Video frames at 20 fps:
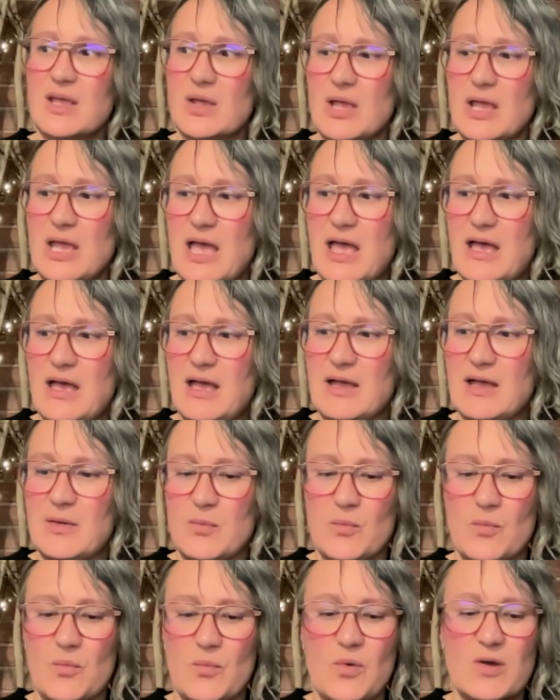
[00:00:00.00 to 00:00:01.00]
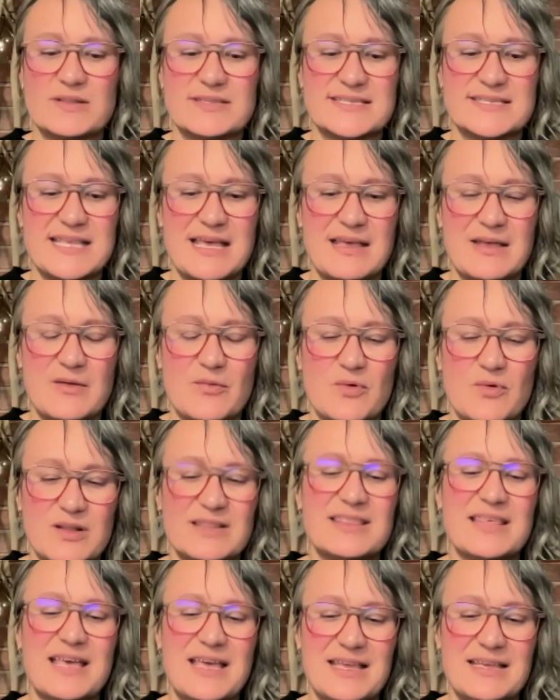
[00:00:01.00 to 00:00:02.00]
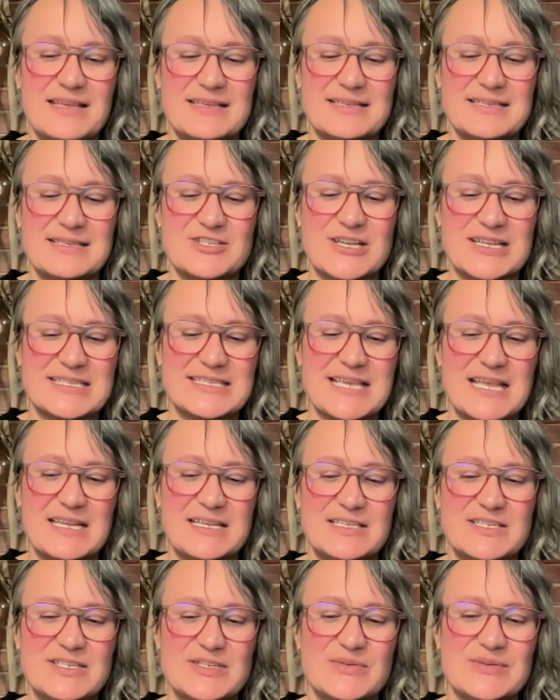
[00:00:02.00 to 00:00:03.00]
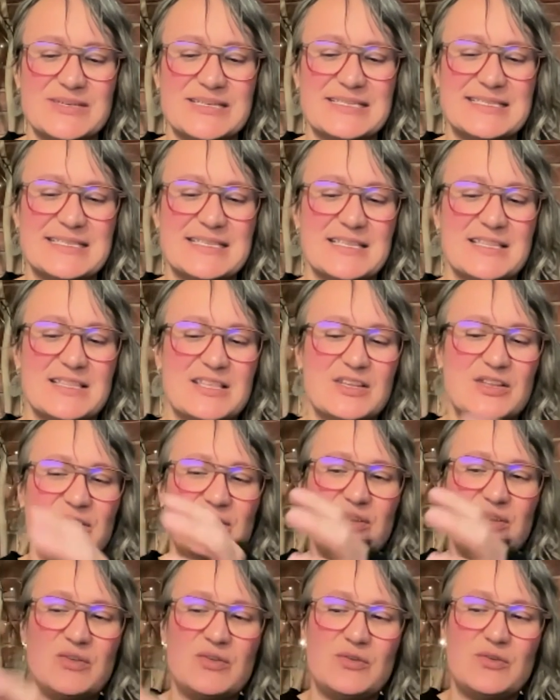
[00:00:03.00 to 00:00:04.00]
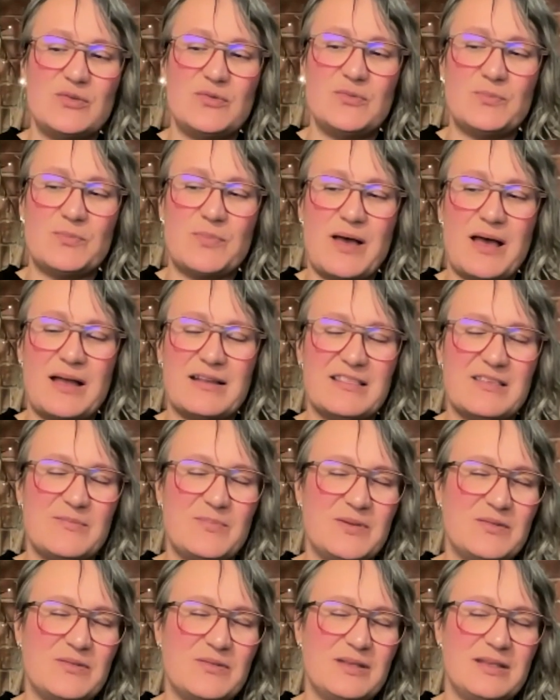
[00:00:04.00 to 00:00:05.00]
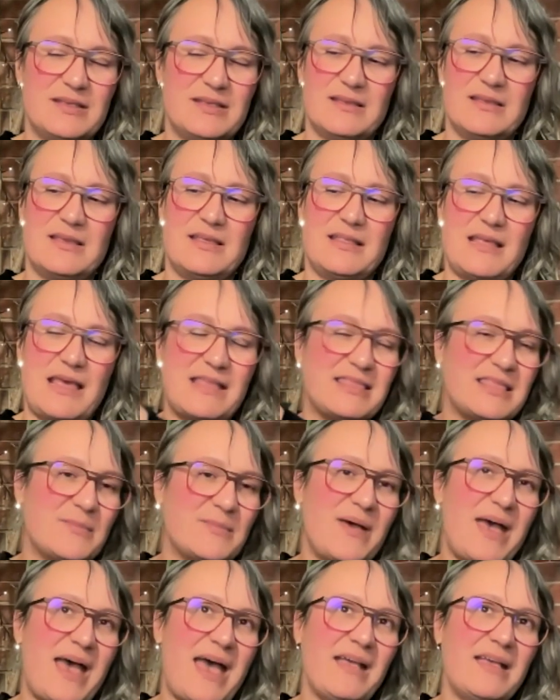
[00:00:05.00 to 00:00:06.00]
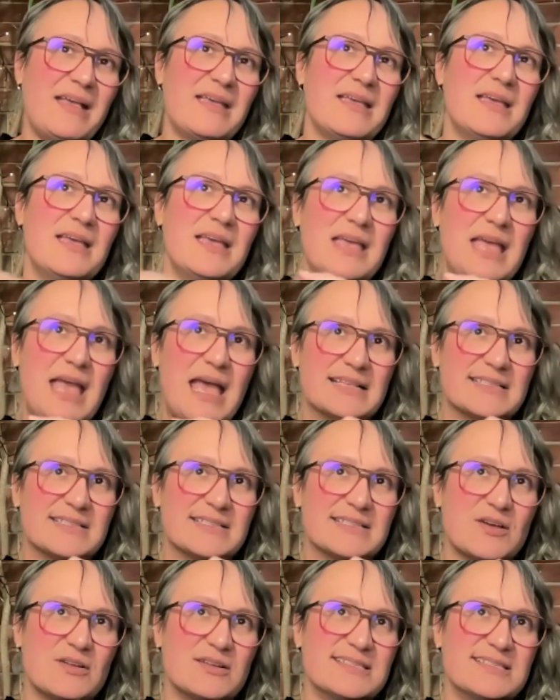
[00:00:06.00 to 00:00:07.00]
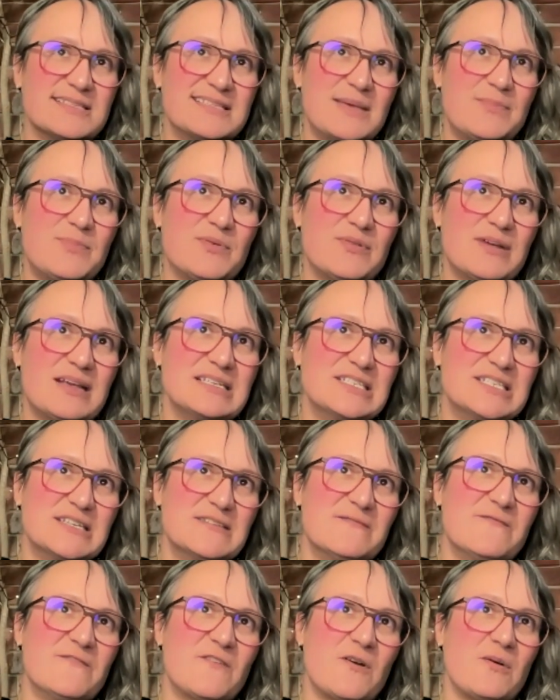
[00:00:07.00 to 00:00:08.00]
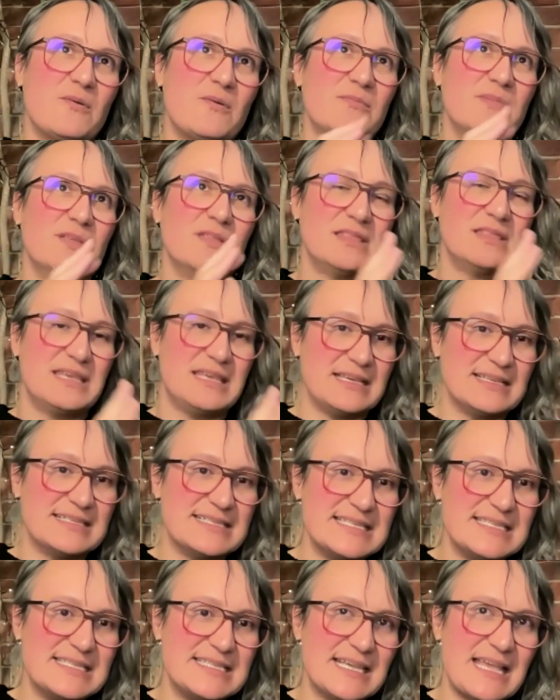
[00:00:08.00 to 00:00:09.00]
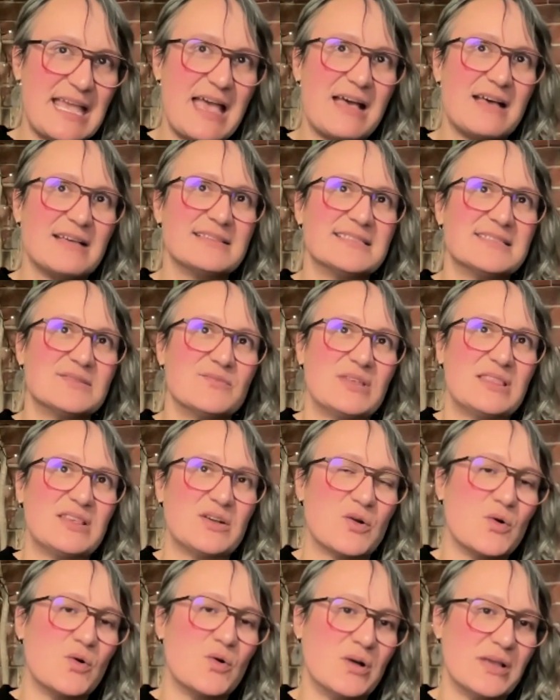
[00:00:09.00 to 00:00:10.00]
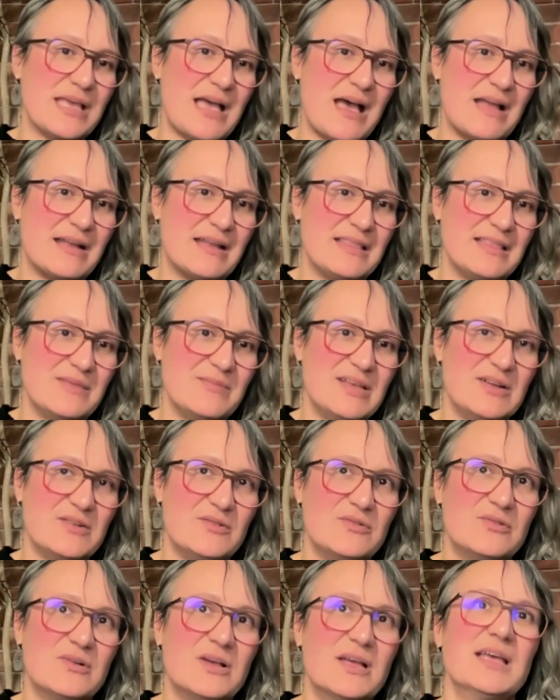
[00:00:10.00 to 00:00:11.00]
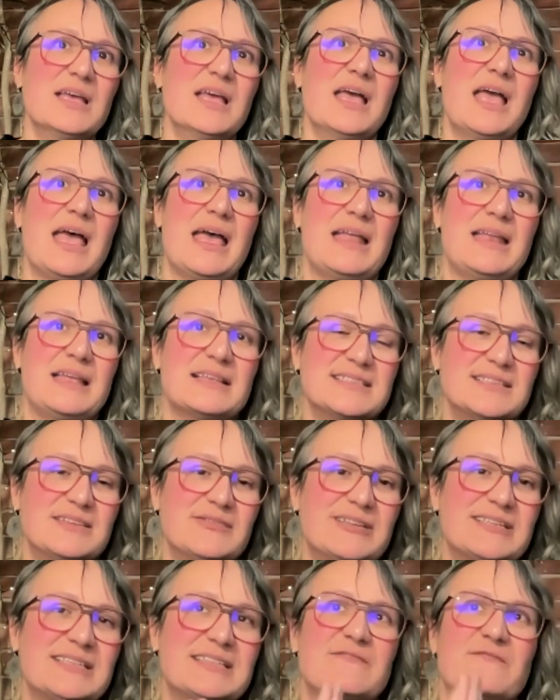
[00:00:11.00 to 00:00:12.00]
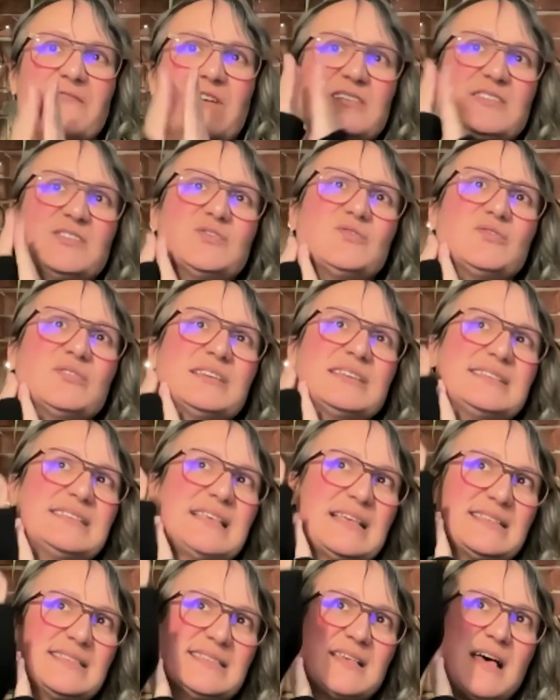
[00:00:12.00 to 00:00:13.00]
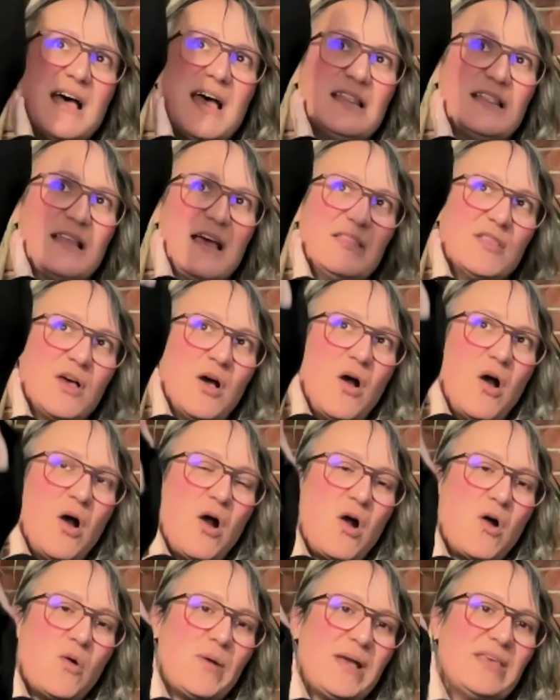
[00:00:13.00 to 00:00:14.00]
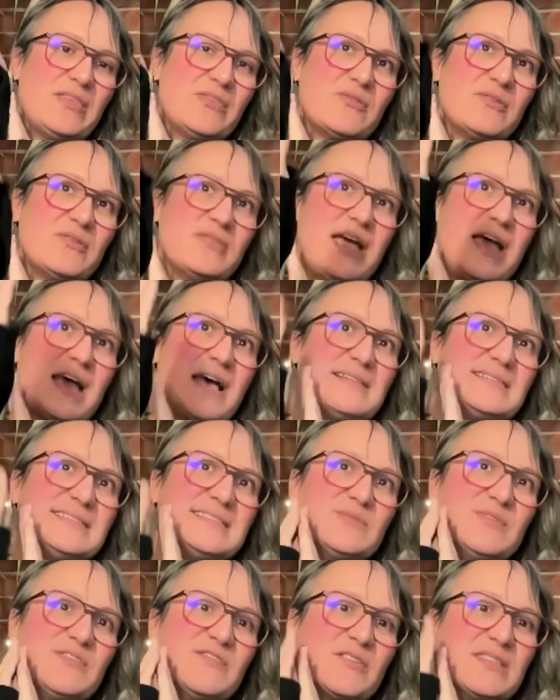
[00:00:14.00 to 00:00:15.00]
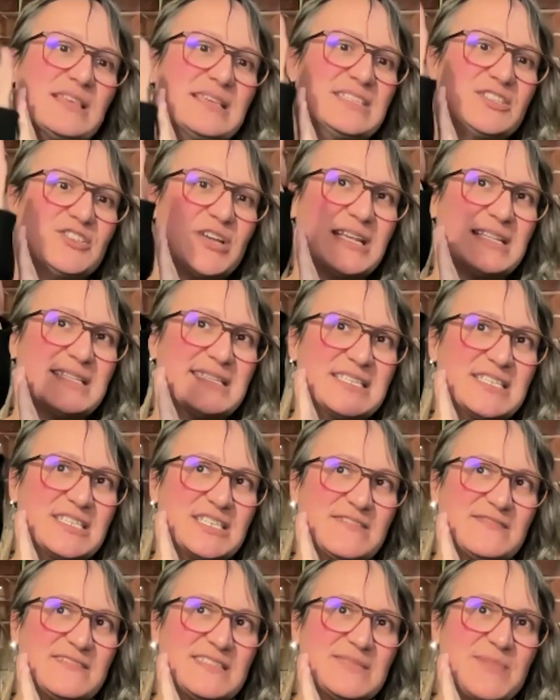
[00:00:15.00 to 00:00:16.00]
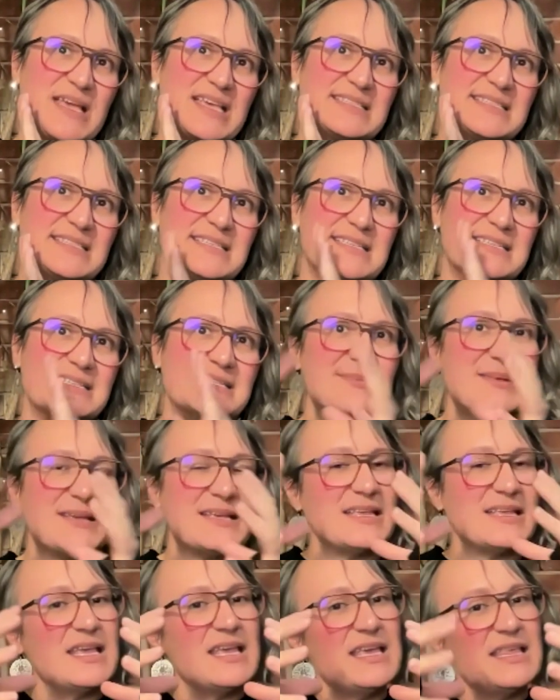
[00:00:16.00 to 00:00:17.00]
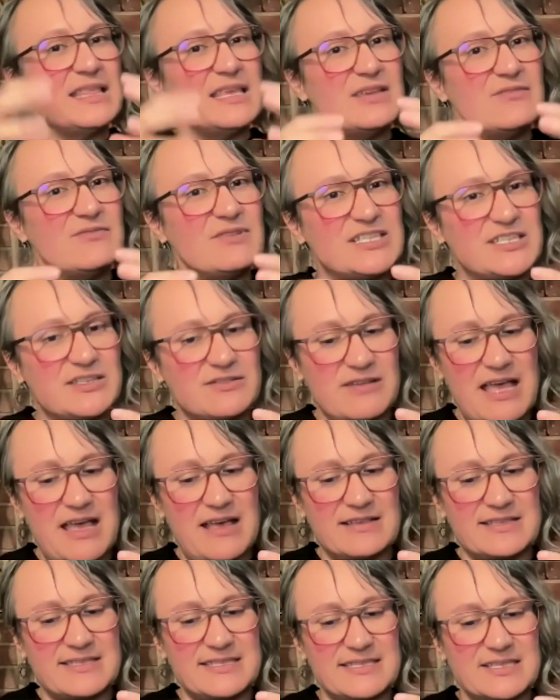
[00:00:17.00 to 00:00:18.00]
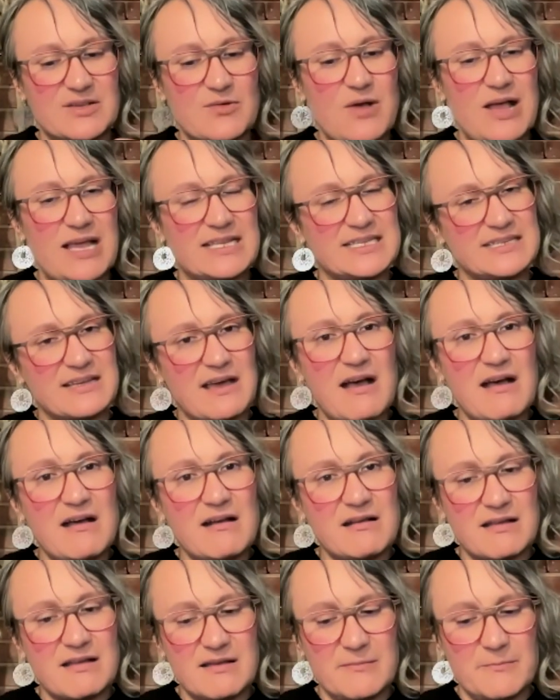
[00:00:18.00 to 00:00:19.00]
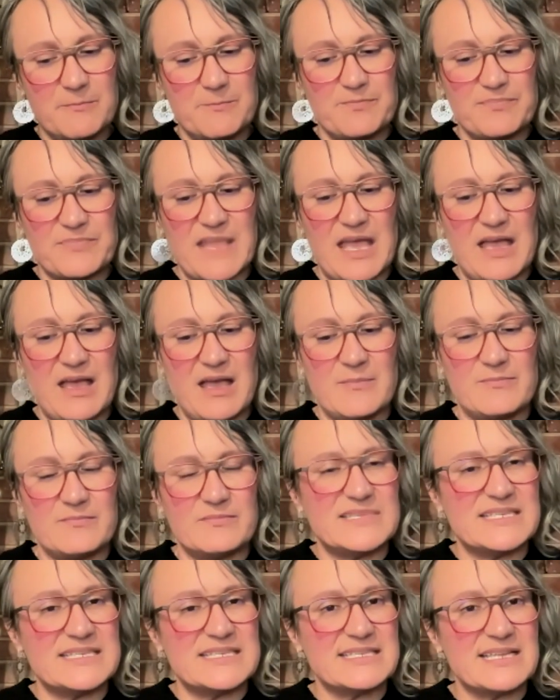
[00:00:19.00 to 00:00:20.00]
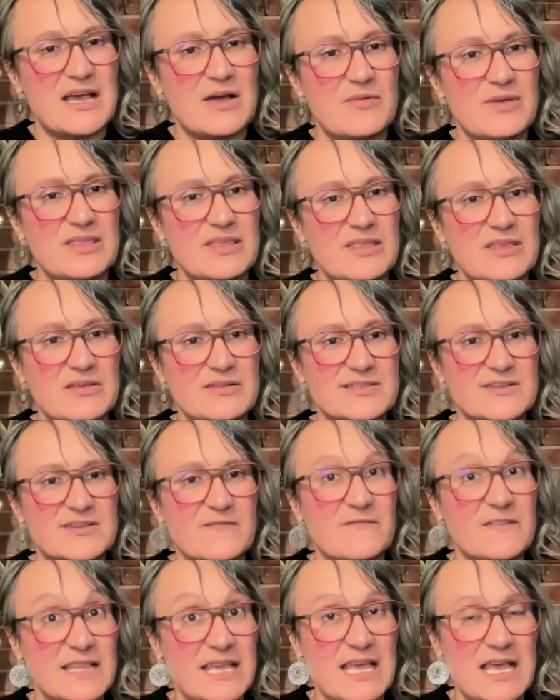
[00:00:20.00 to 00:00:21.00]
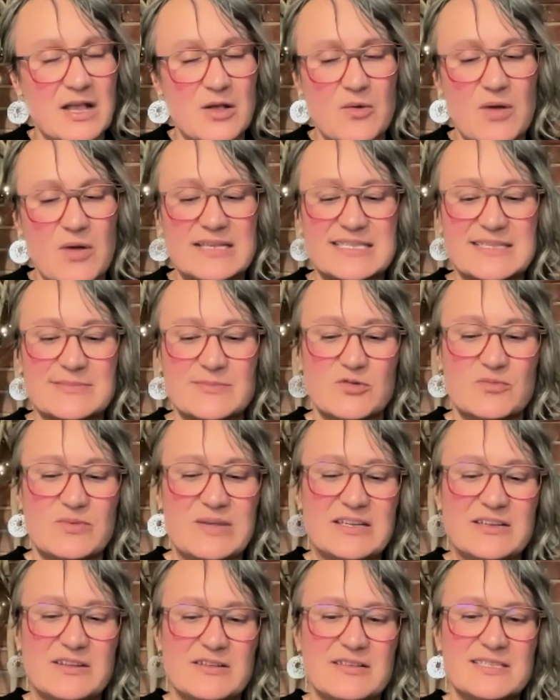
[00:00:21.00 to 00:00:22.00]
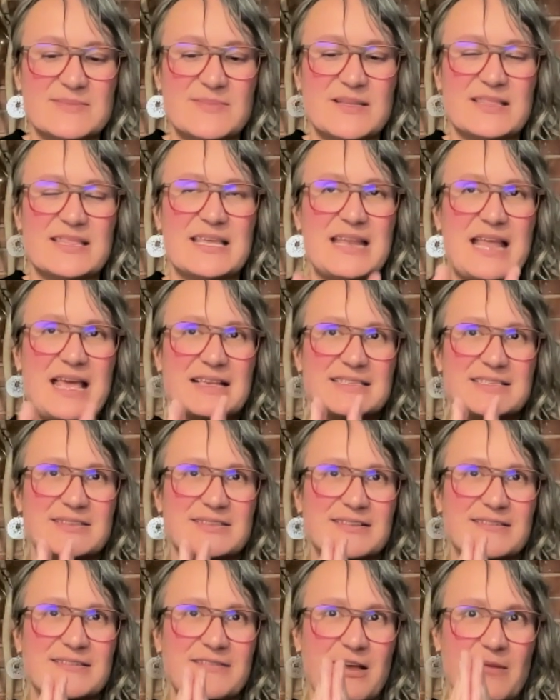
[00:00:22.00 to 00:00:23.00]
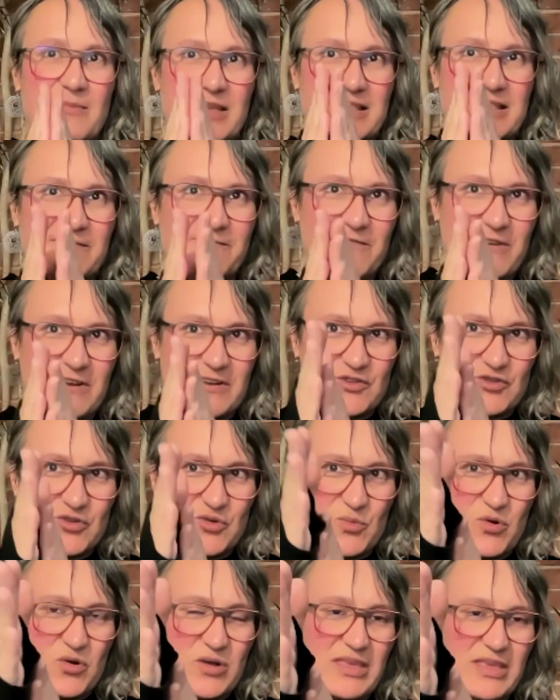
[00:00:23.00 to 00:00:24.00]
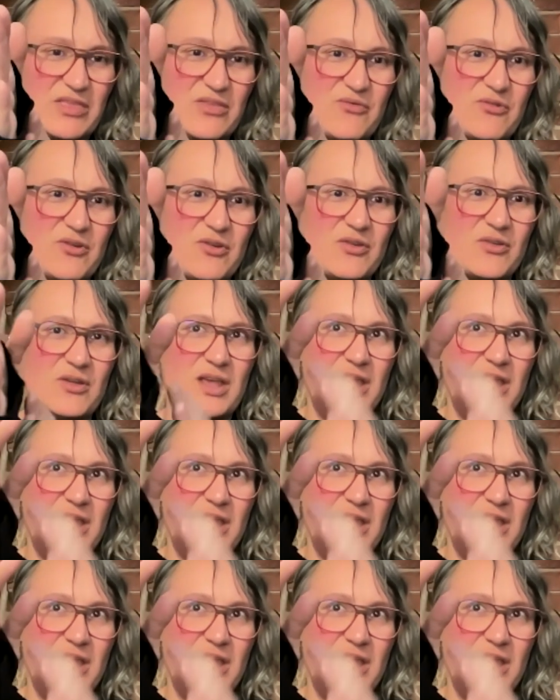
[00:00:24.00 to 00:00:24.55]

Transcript: what that has translated to is the new part of the building at the back has got a separation from the existing house with a courtyard in the middle. And as you enter the front door, there's that sight line the whole way through the house. So we've got these transition of spaces, but the original house is quite dark to start with, and they had quite small windows. But then as you're sort of coming in the front door and walking through,